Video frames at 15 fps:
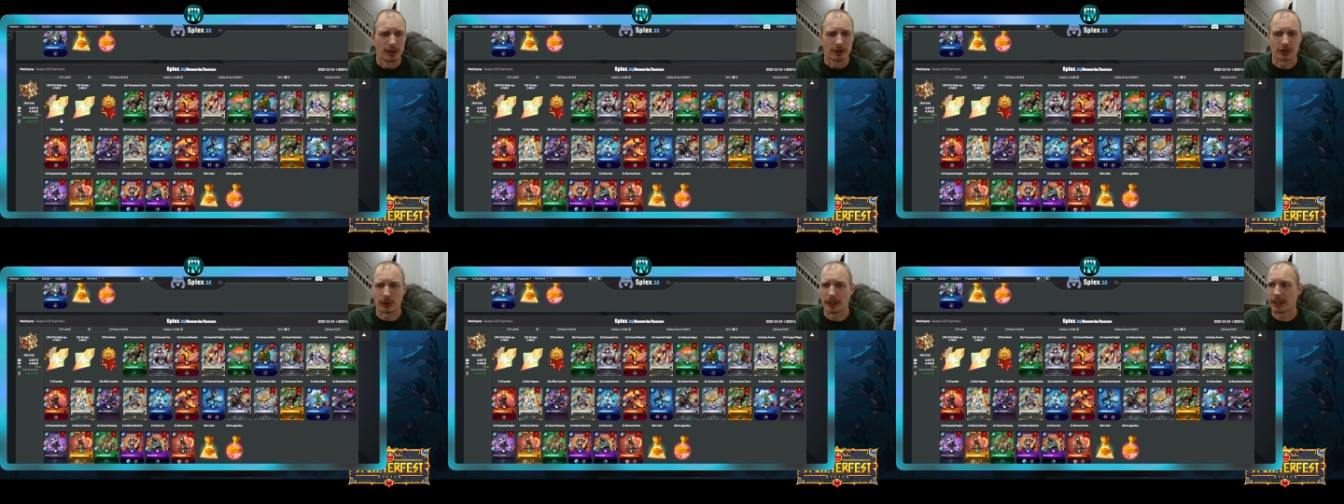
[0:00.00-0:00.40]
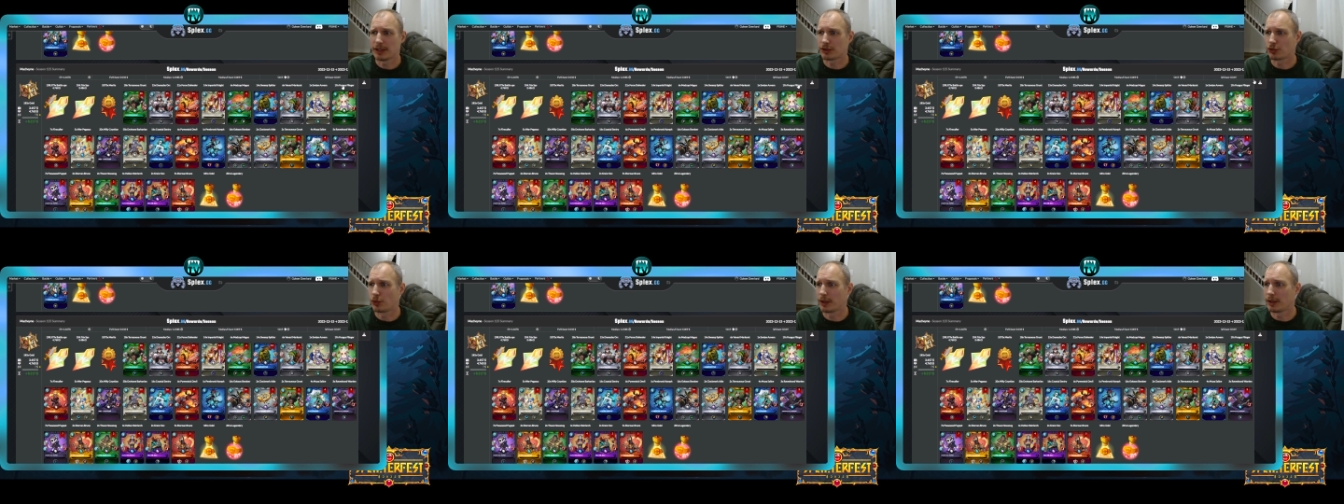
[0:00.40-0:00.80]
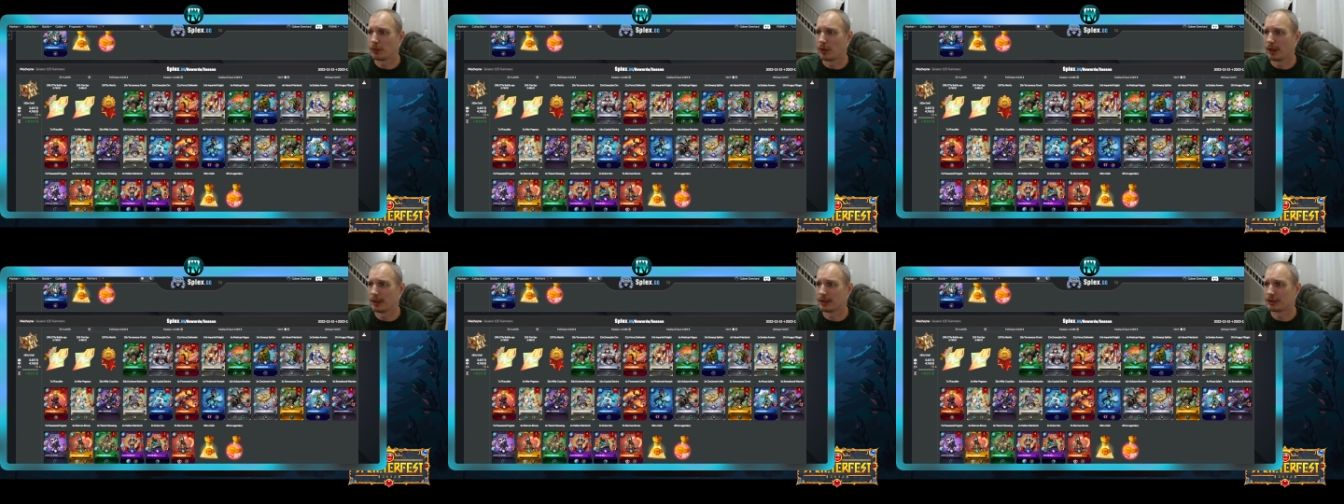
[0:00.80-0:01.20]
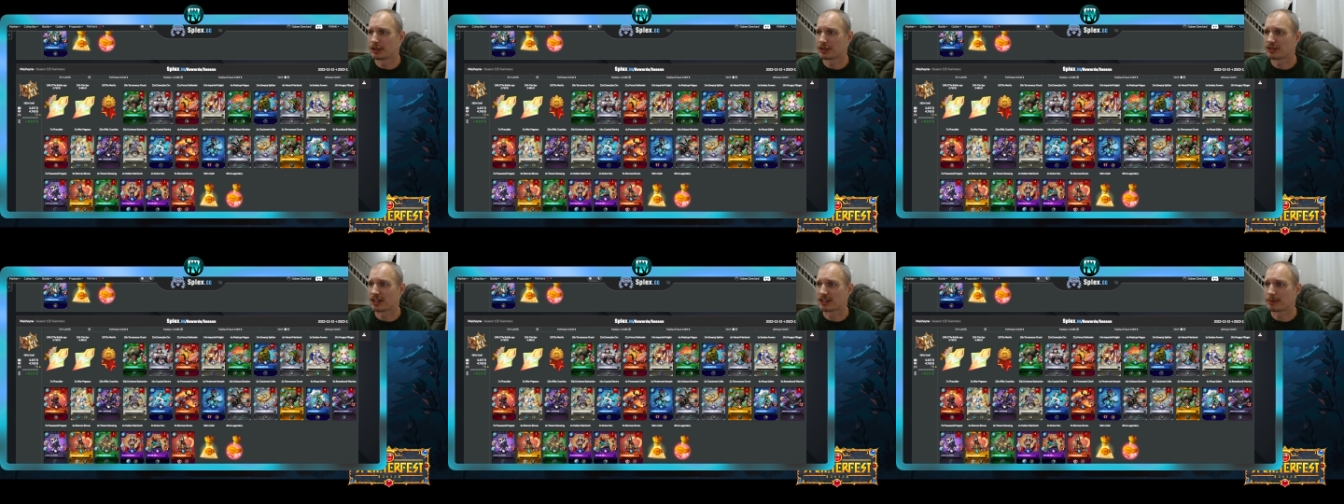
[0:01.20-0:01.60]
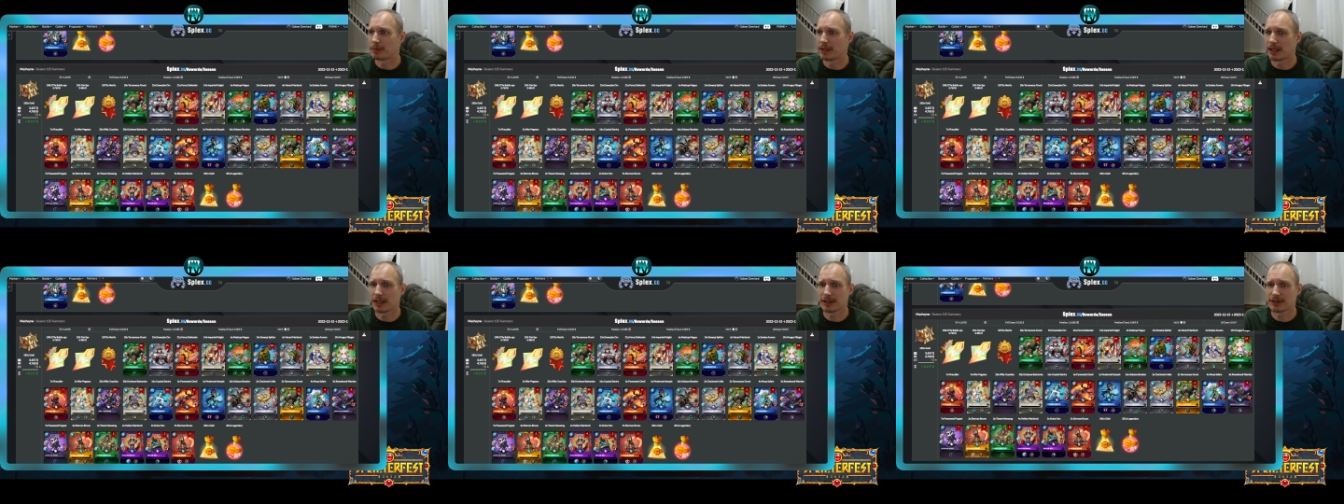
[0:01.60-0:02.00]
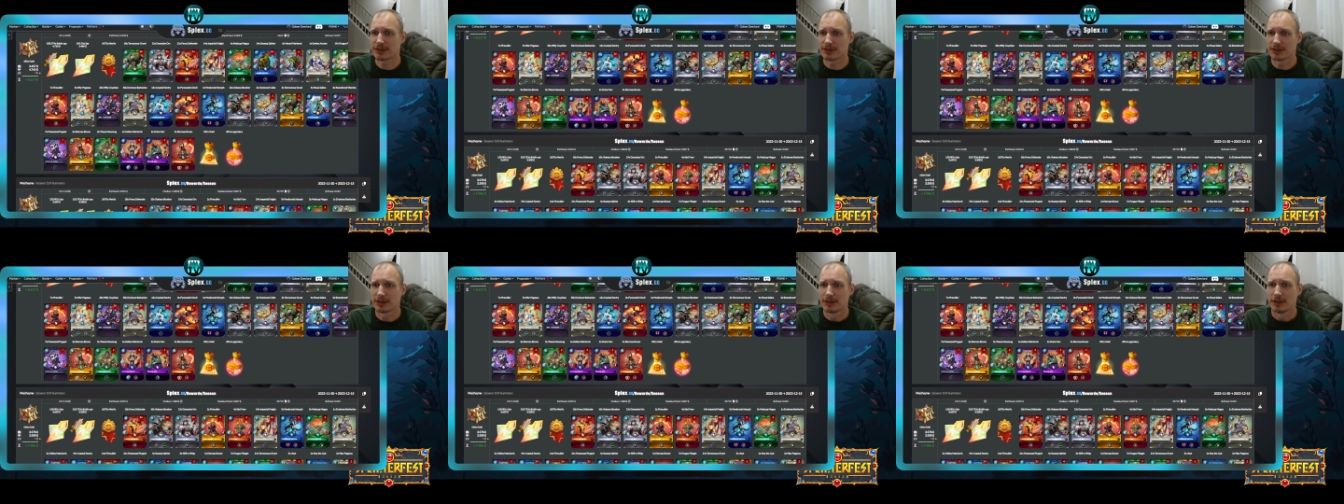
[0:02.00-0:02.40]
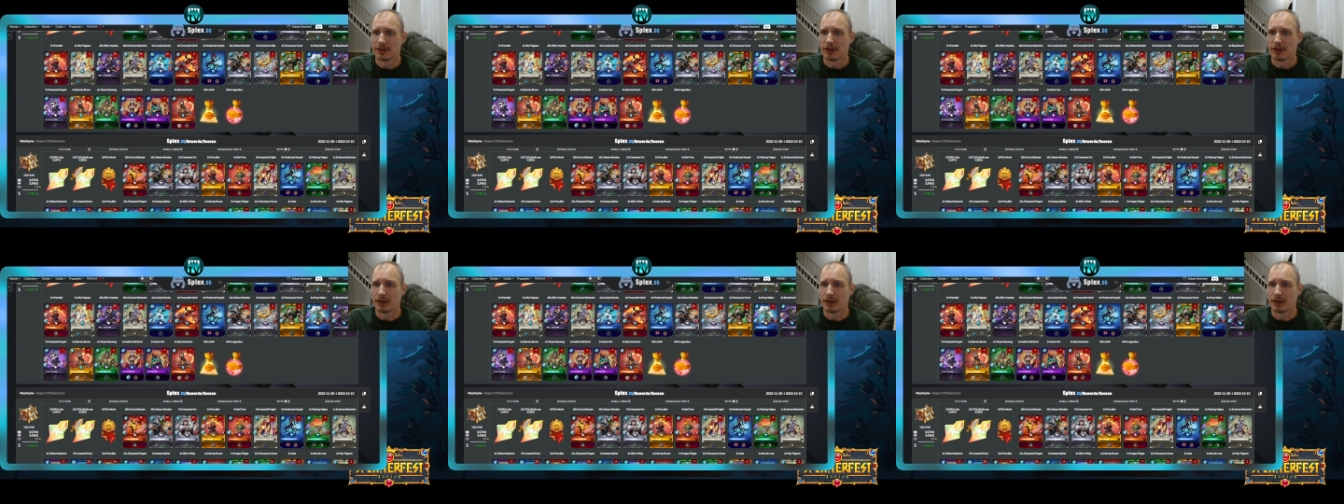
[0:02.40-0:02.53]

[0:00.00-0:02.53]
So 821 and just SPS.